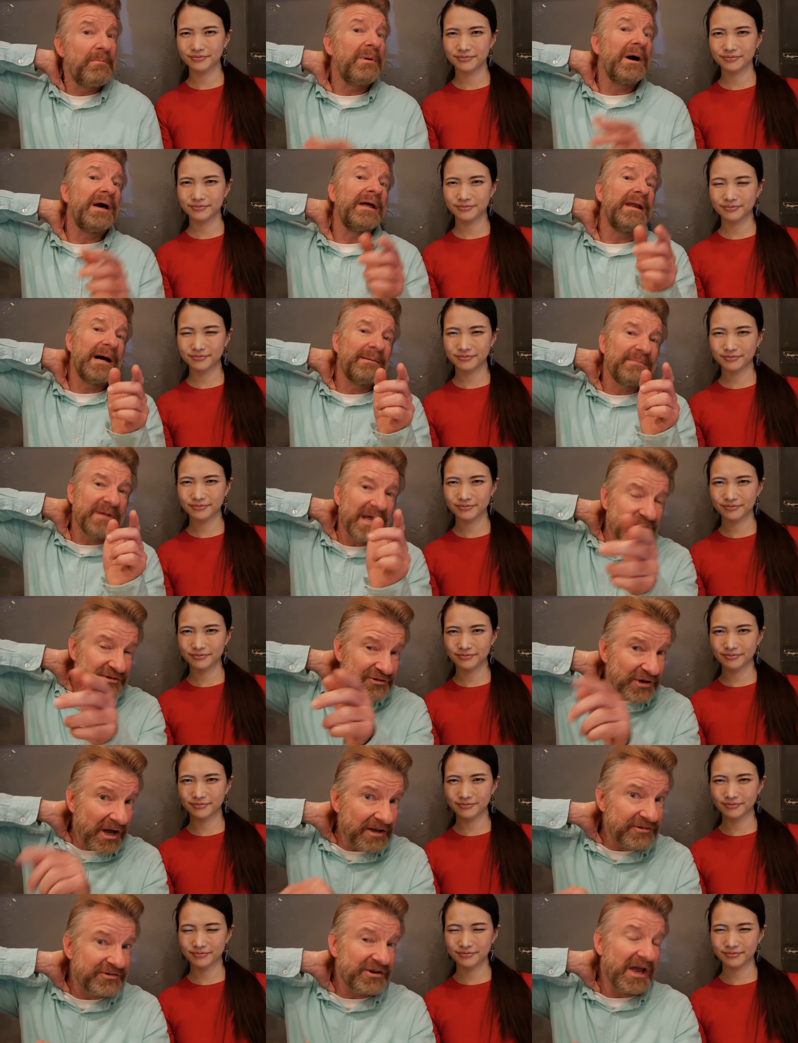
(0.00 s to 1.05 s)
Speaker 1: But I'm not a
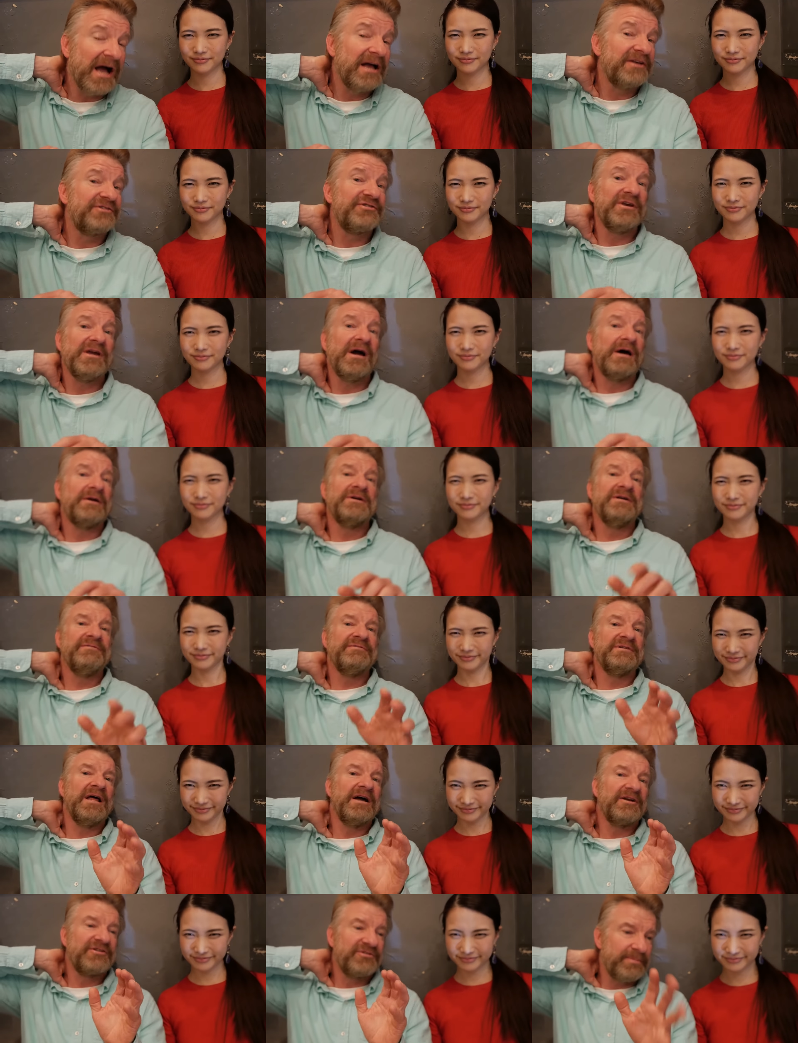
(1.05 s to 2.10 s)
sauce guy. See, I don't
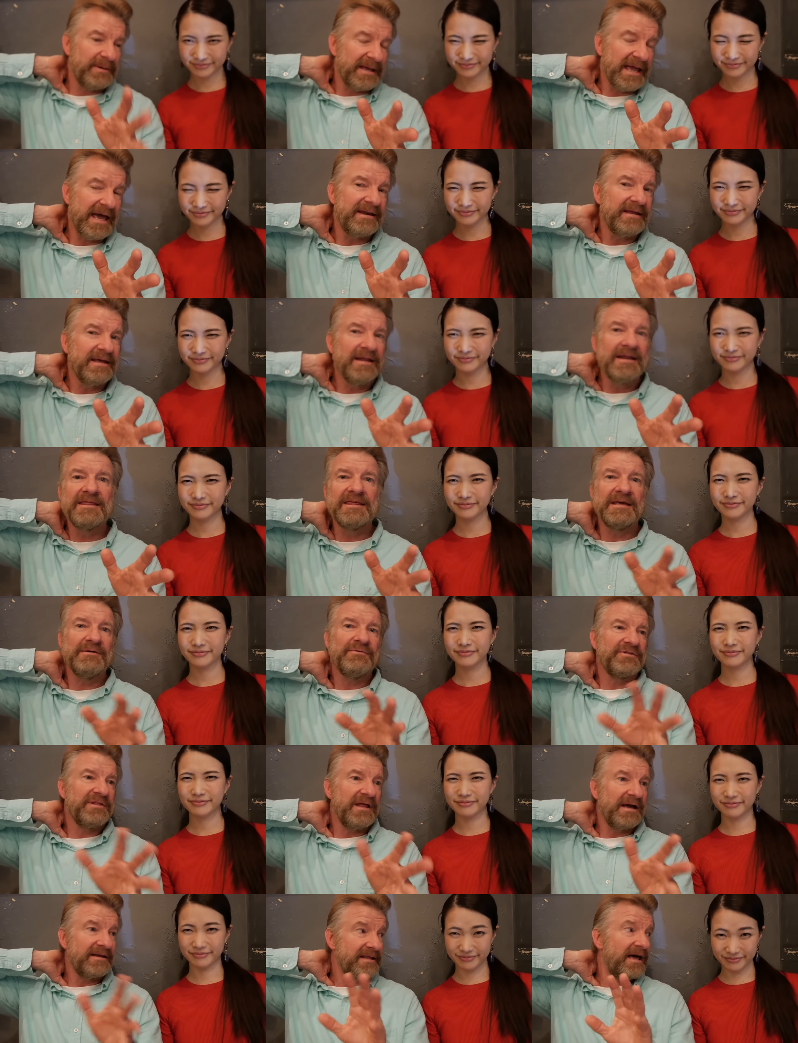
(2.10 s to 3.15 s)
even like spaghetti. Anything
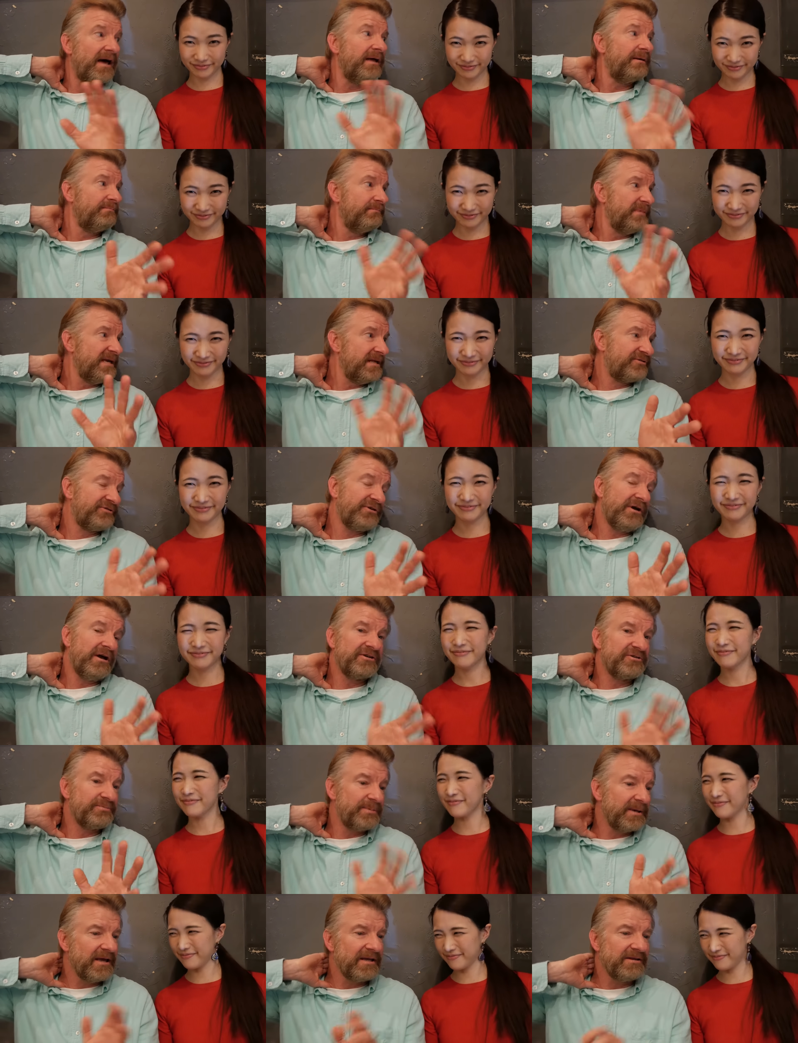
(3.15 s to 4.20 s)
with like that meat
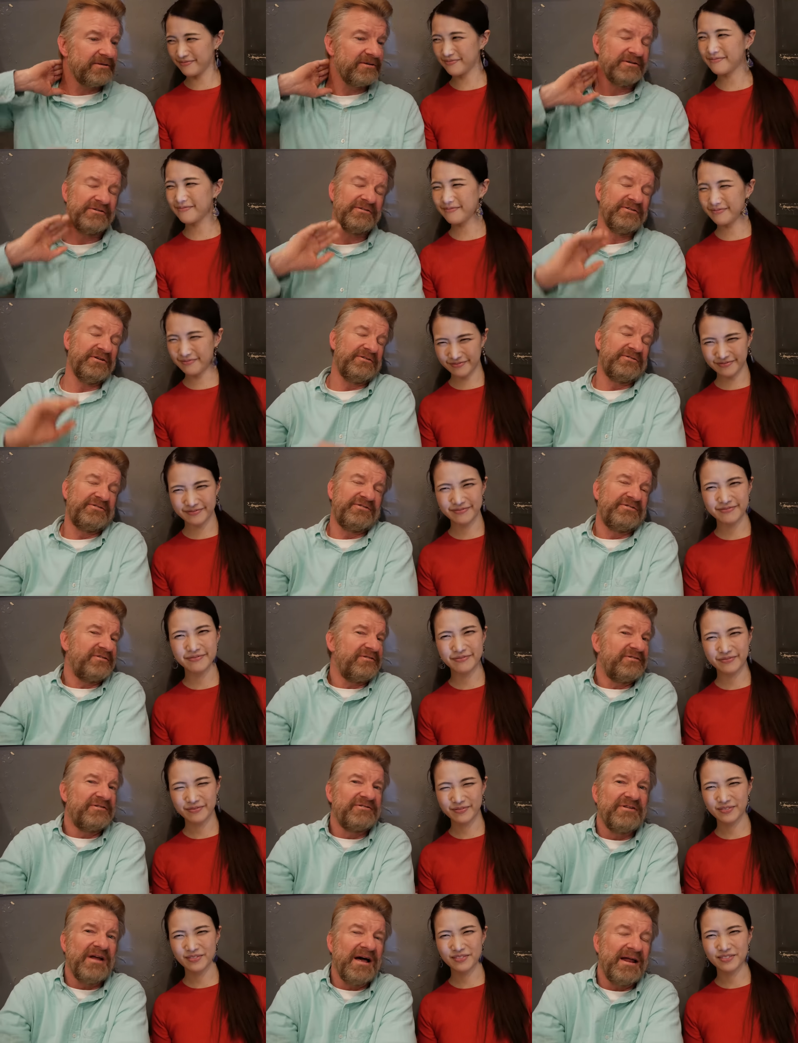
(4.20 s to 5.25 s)
sauce, because it's, it's,
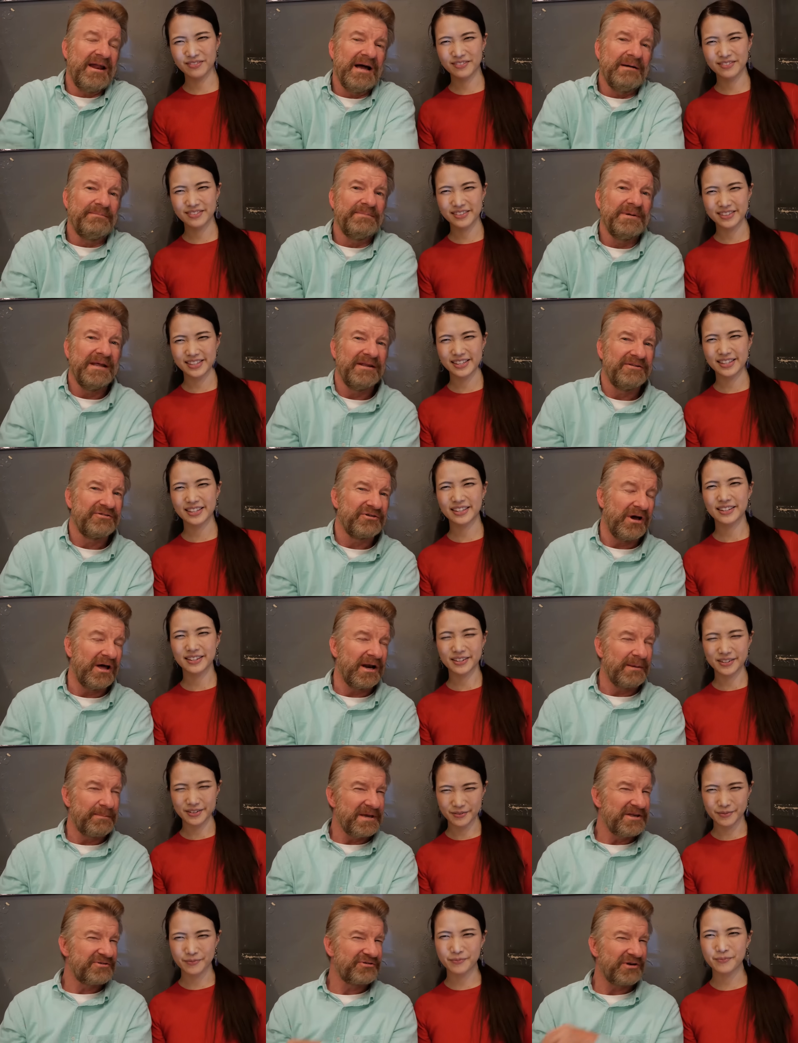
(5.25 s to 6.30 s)
it's not happening. It's
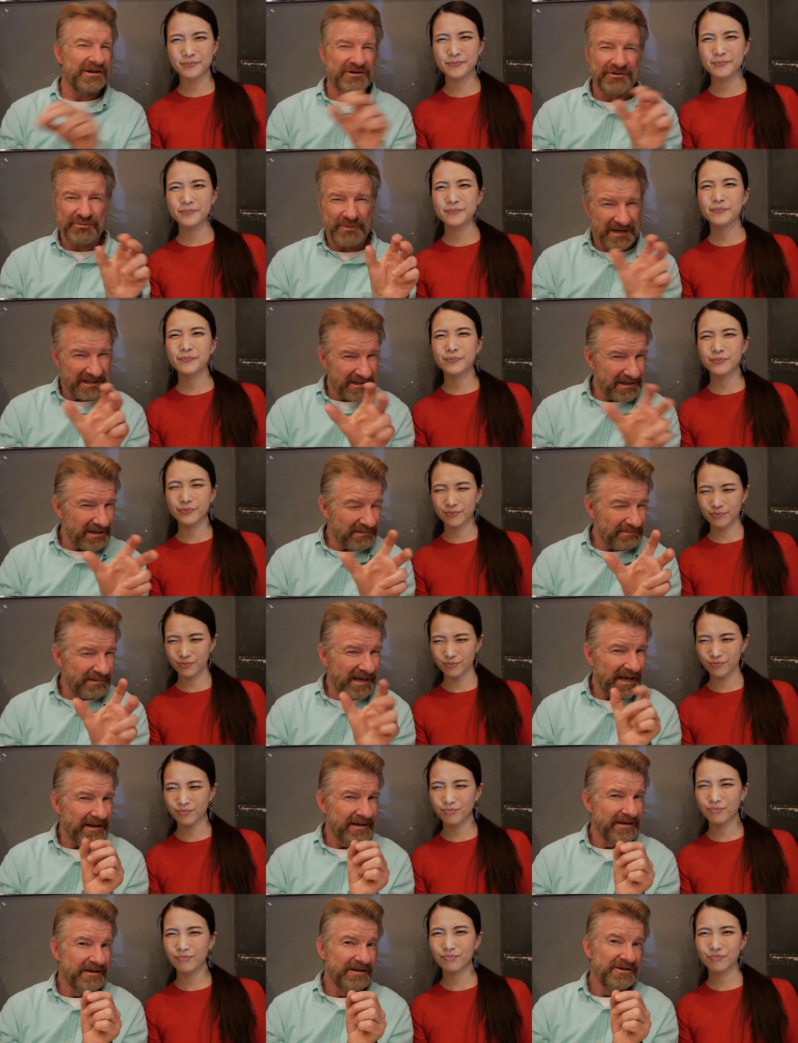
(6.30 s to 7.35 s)
on a pizza, I just want a little
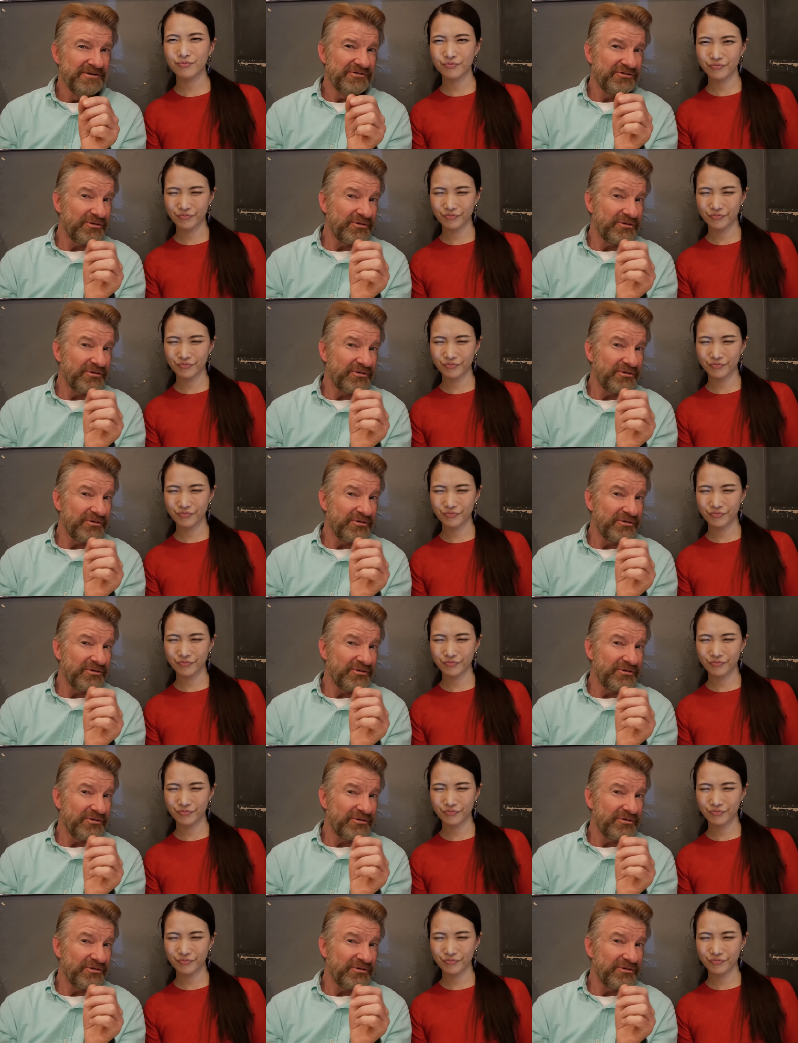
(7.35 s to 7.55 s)
bit.